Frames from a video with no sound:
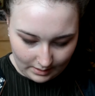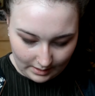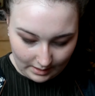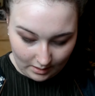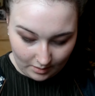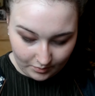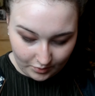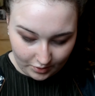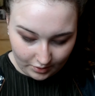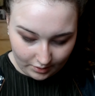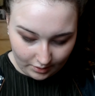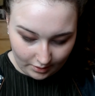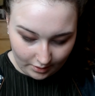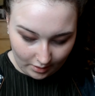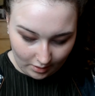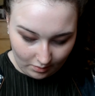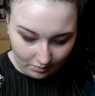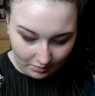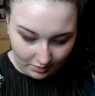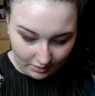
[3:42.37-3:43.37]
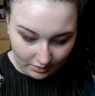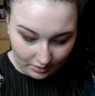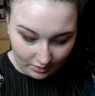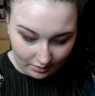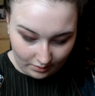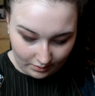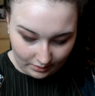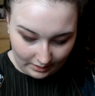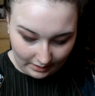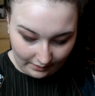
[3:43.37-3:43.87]
now I'm just going to go in with
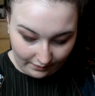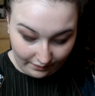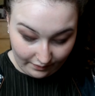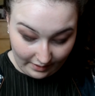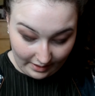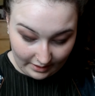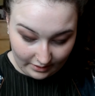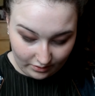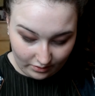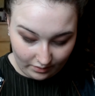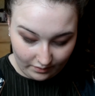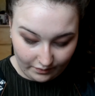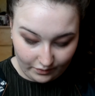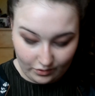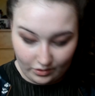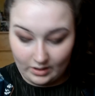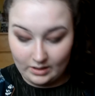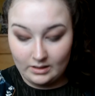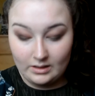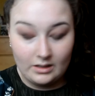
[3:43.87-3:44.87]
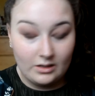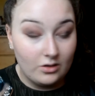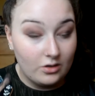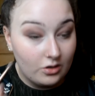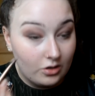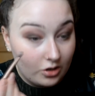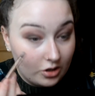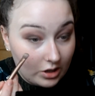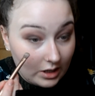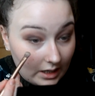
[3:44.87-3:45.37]
those like first sort of
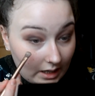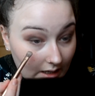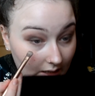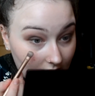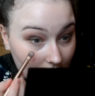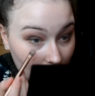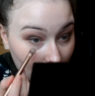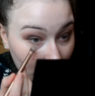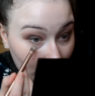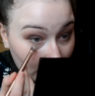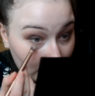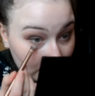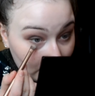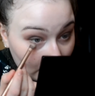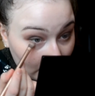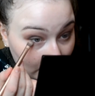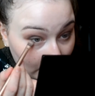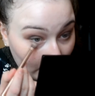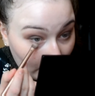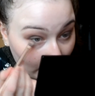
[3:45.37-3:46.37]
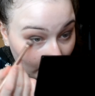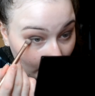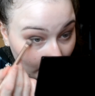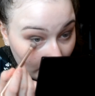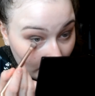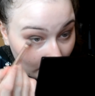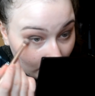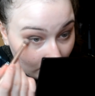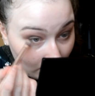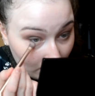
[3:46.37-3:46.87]
transition shades and things like that,
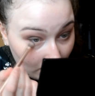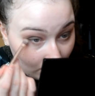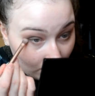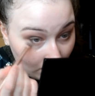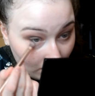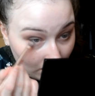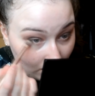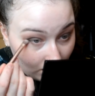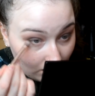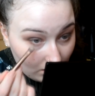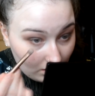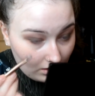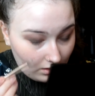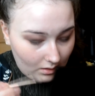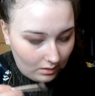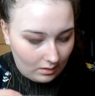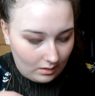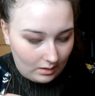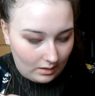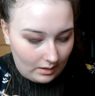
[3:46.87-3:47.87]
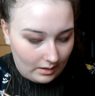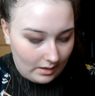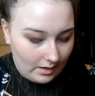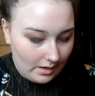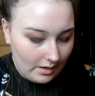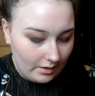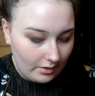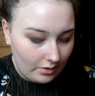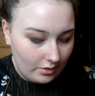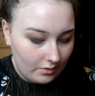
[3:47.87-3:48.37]

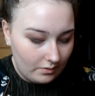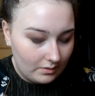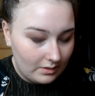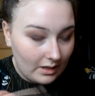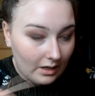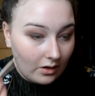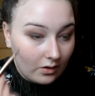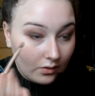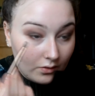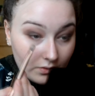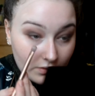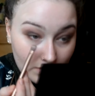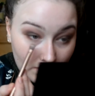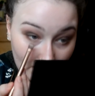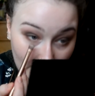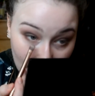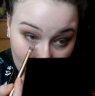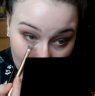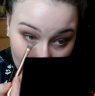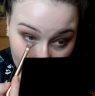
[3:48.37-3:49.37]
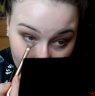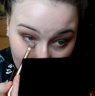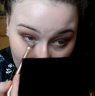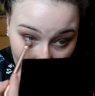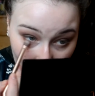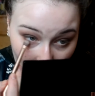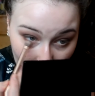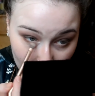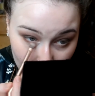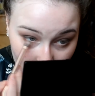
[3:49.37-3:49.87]
and use that underneath my
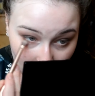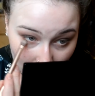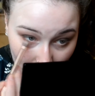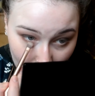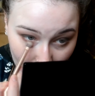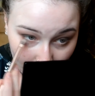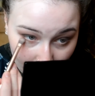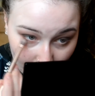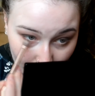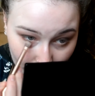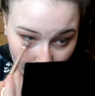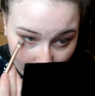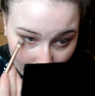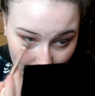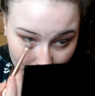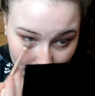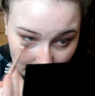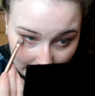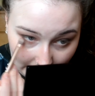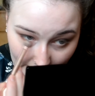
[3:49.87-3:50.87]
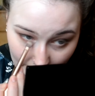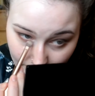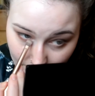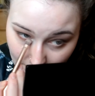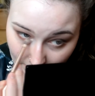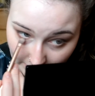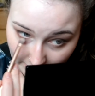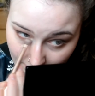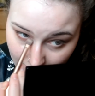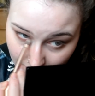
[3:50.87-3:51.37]
lash line pretty
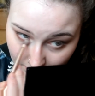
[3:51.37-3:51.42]
heavily,